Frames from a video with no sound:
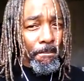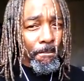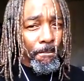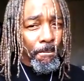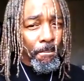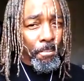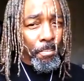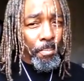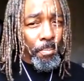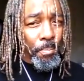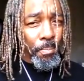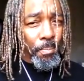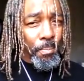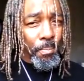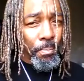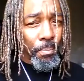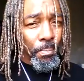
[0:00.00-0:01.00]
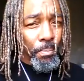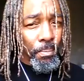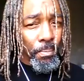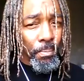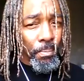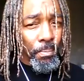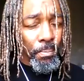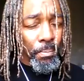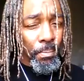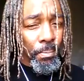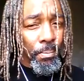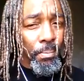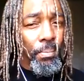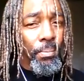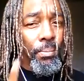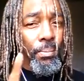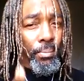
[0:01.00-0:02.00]

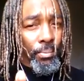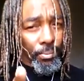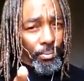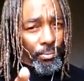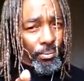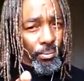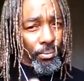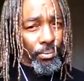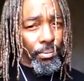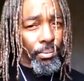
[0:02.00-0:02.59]
(no one is talking)